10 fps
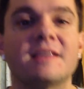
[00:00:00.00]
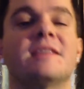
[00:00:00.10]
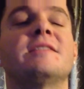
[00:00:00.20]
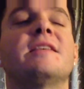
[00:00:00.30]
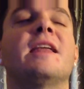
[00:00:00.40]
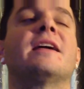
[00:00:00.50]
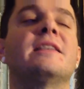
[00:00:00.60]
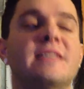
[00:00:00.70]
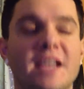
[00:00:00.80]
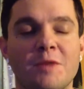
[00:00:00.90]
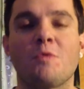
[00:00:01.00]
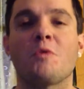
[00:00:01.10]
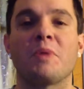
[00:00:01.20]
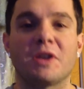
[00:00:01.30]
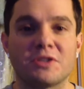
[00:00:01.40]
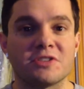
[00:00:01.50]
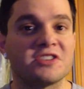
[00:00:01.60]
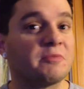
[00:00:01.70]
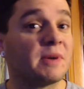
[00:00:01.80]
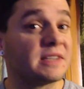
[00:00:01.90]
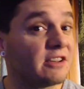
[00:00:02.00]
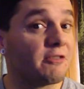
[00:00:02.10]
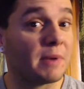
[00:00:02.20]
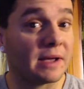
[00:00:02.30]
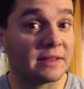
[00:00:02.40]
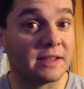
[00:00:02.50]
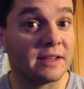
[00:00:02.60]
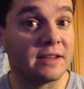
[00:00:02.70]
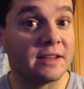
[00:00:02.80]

so that I could take more pictures of myself back then.